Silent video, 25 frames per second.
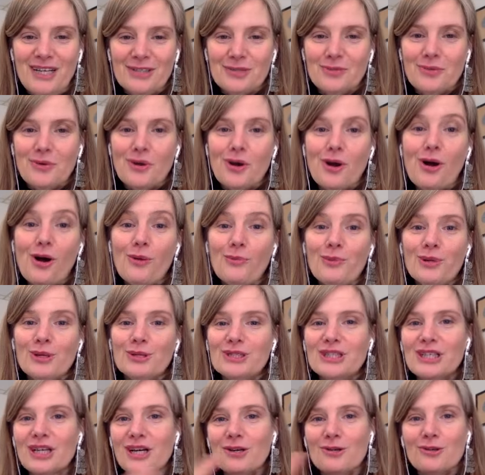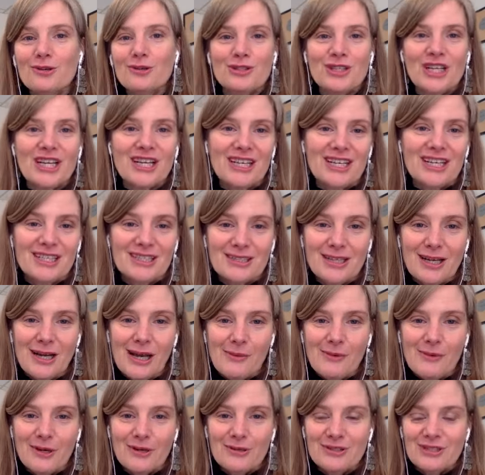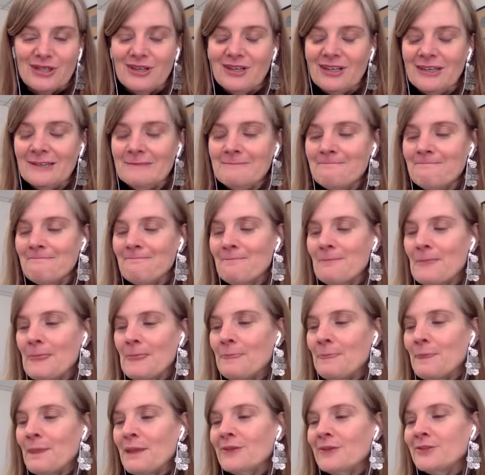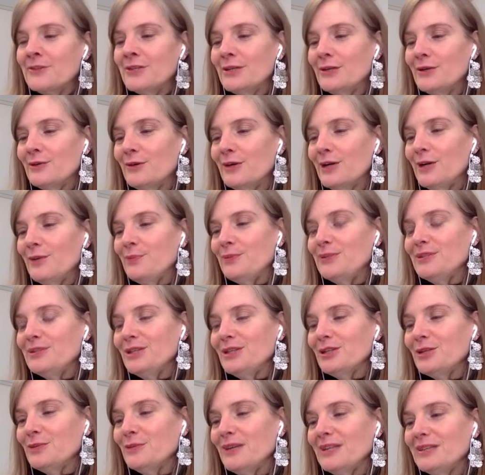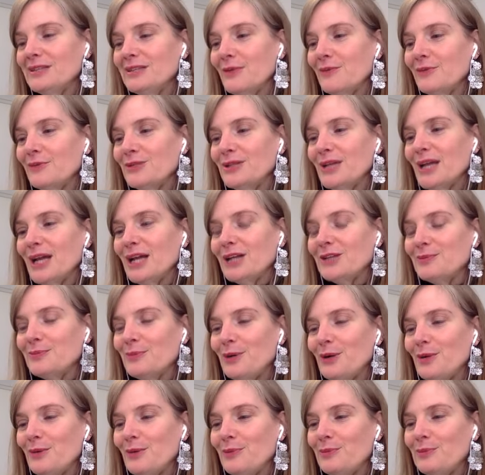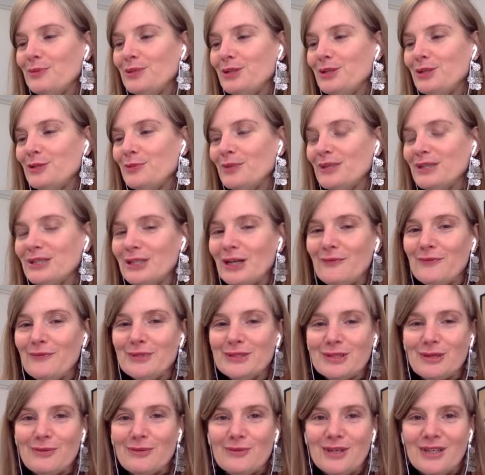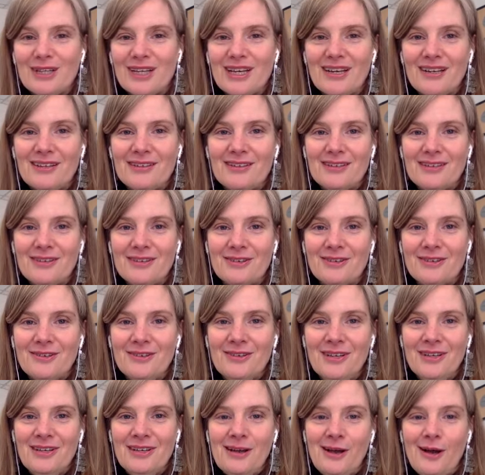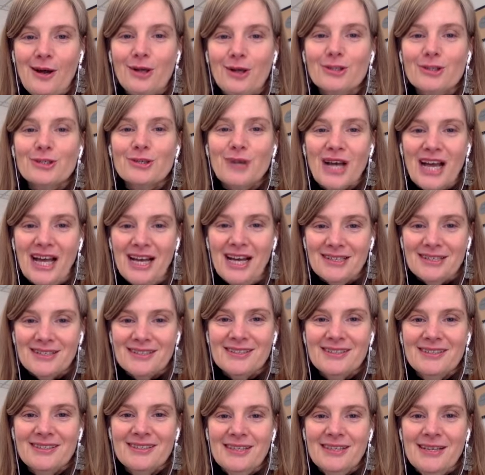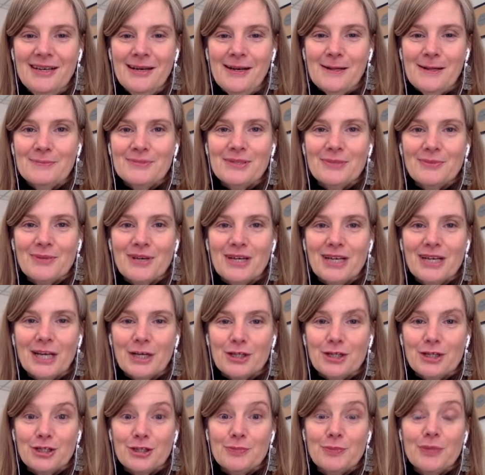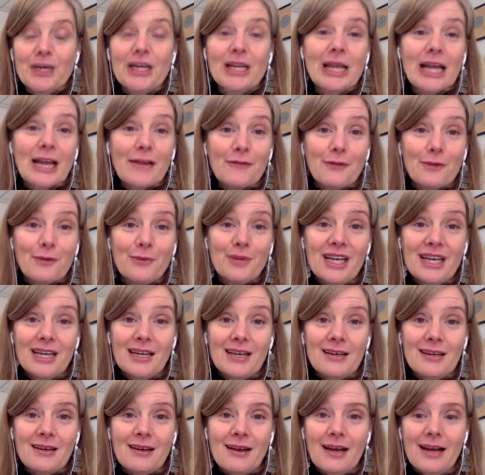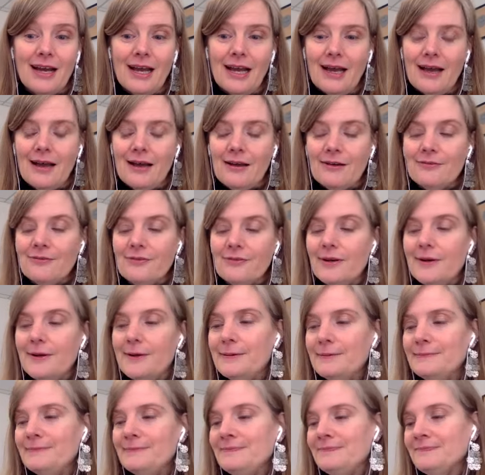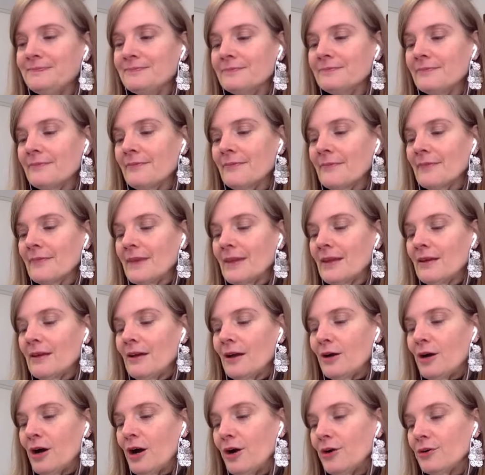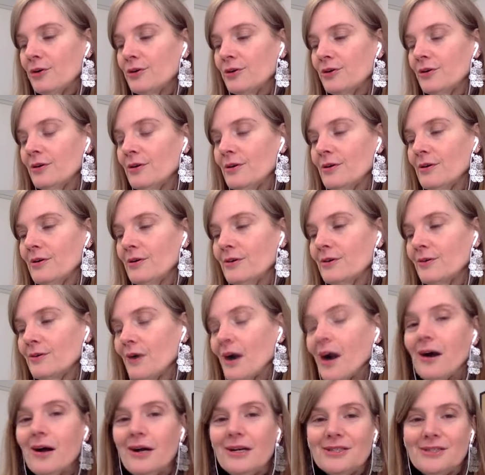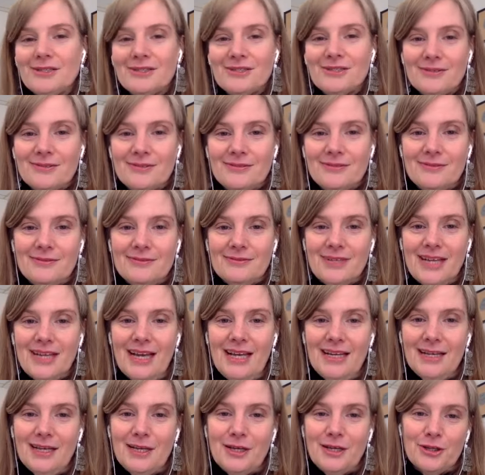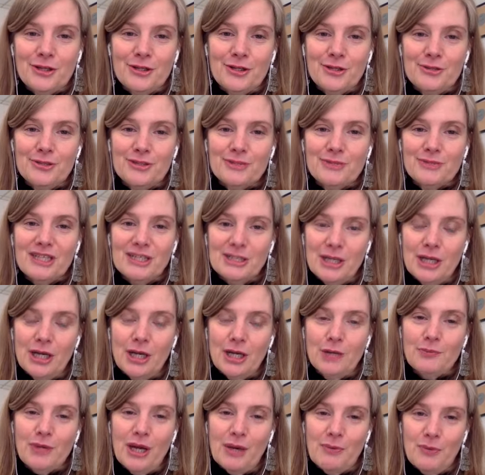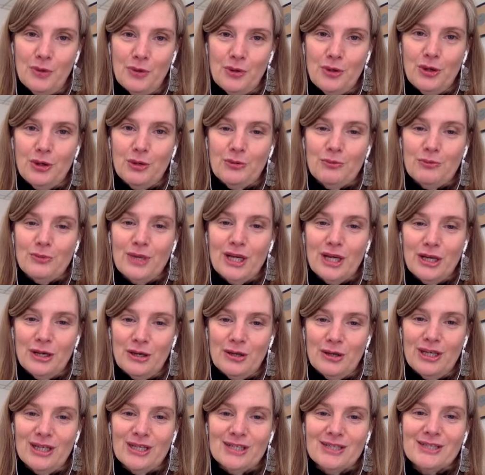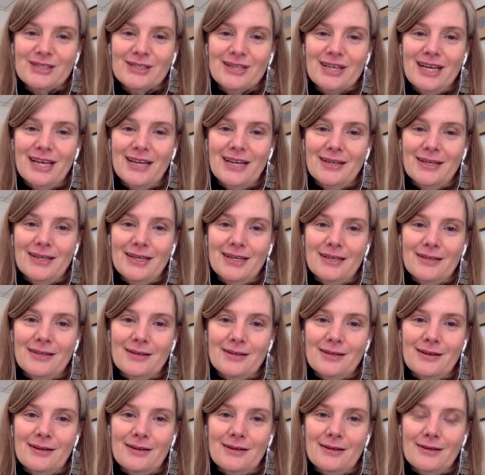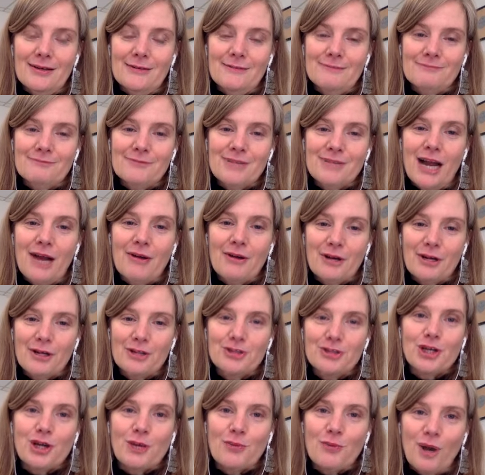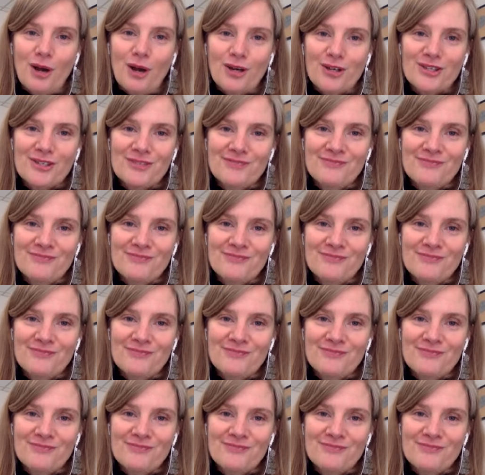So we're all building our understanding as time goes on. So I don't position myself as an expert, but position myself as someone that, you know, also has some connections. But like for me, I have a cardinal cross that includes my sun, my moon, my Uranus, and then Chiron conjunct Mars.